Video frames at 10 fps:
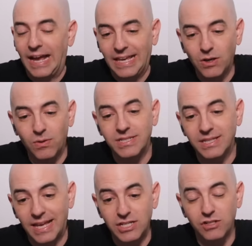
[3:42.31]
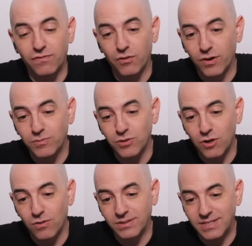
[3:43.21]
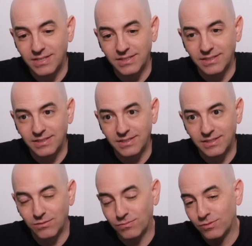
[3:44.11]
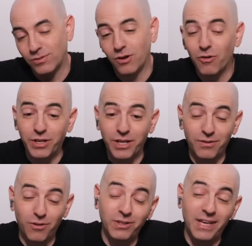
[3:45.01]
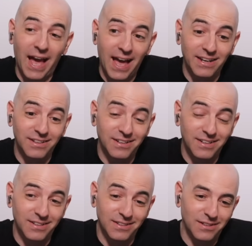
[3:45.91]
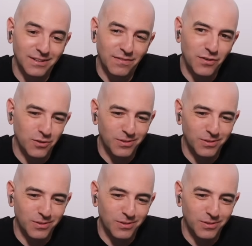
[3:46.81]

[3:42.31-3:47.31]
US election for crypto until, you know, we already we only had uh, a few